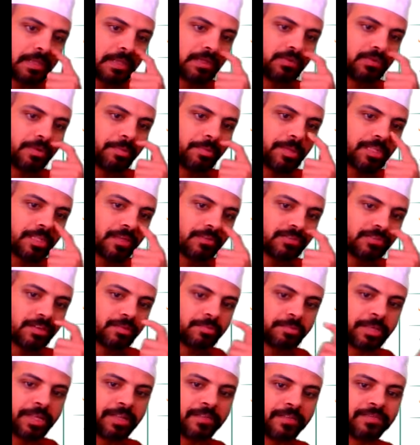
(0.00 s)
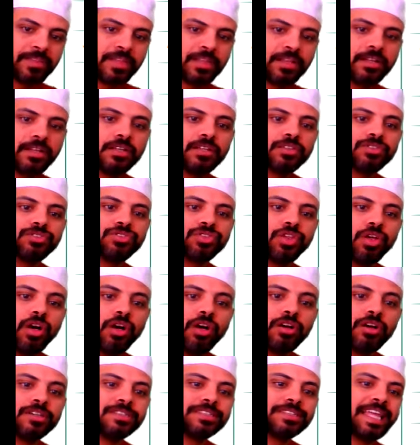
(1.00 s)
Repeat after me.
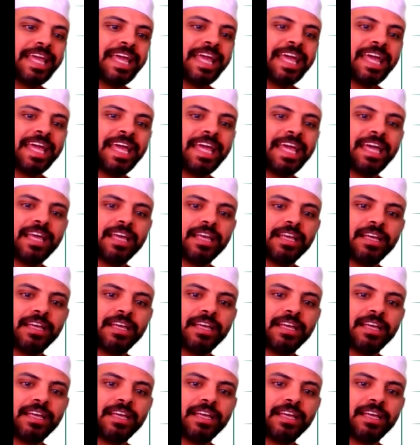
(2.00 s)
Ta ta.